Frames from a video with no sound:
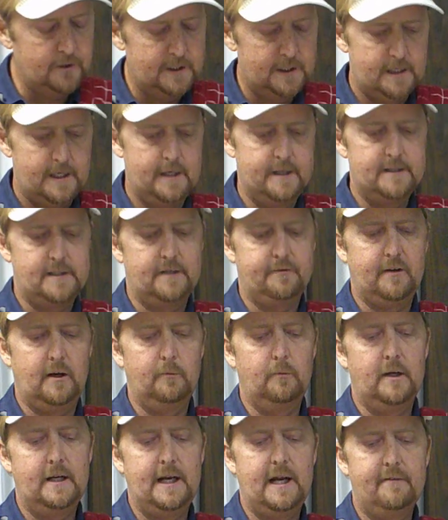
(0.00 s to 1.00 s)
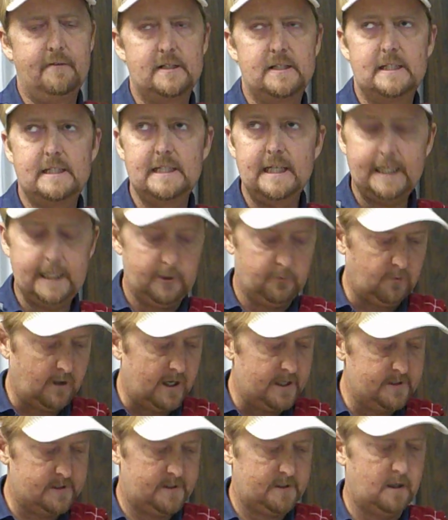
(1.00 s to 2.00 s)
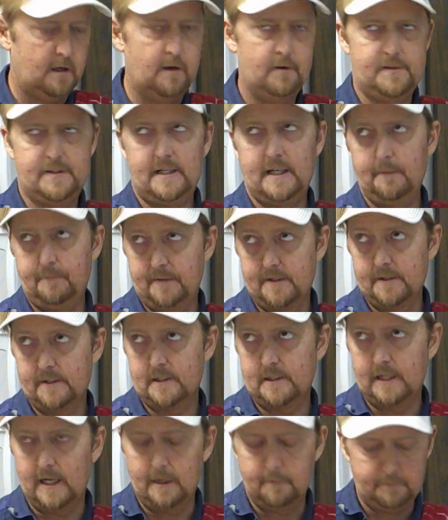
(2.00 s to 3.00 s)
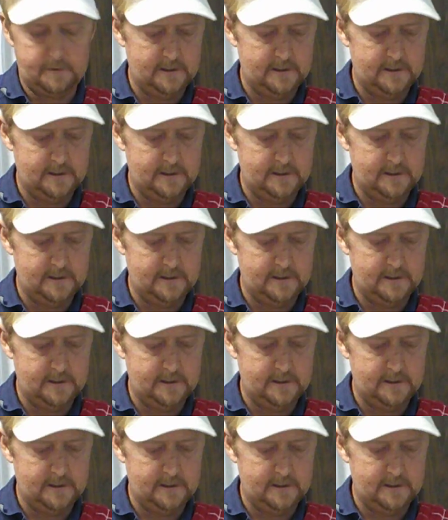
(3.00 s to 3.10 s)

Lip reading: is if I want to have a sticky rice, I'll skip this step.